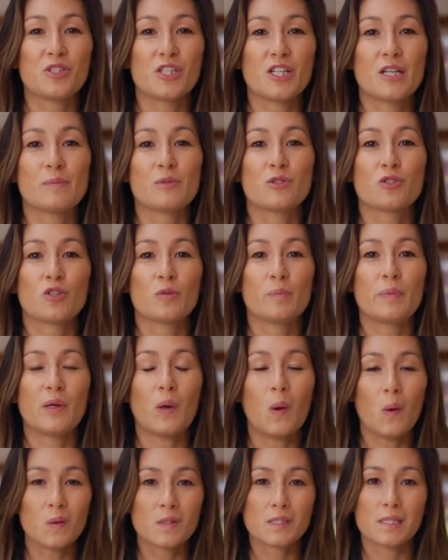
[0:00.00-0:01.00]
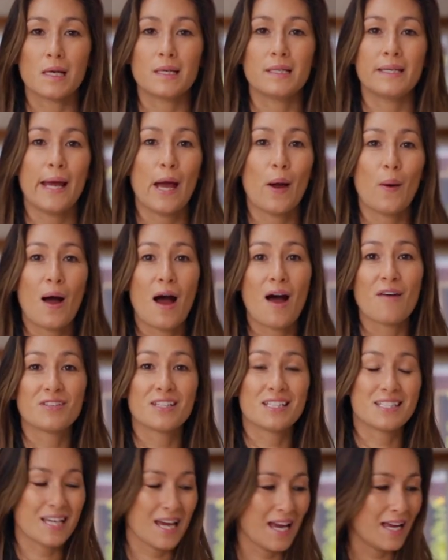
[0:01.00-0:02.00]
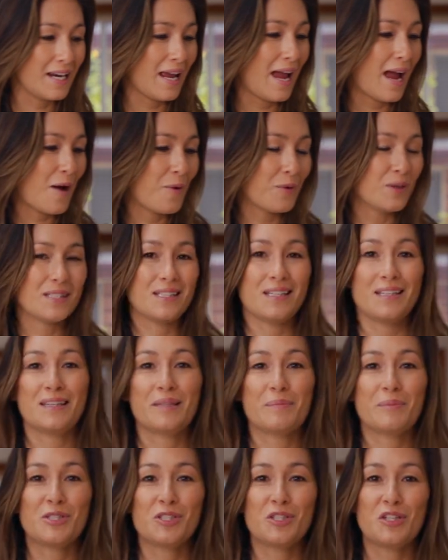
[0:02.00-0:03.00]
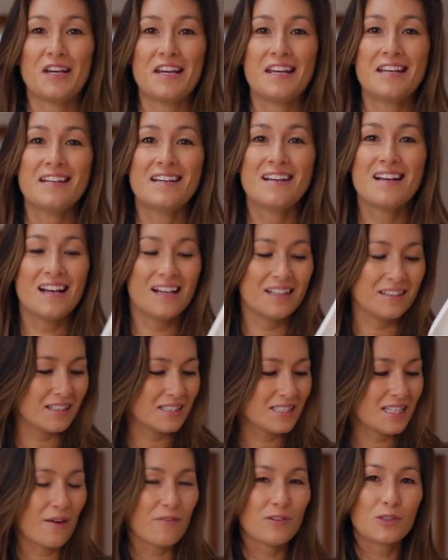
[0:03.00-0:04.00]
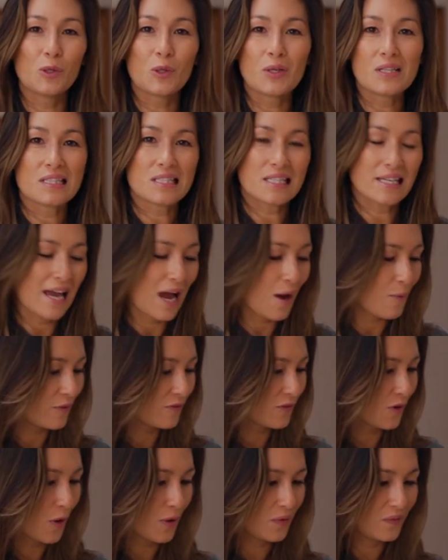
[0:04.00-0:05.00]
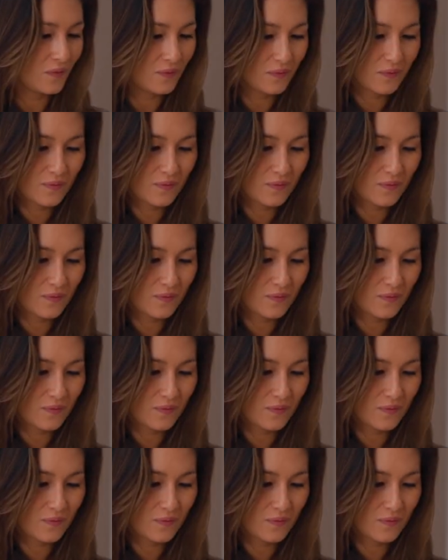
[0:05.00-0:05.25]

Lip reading: chips should be all done now after 10 hours in the machine. Let's have a look and see how we've gone.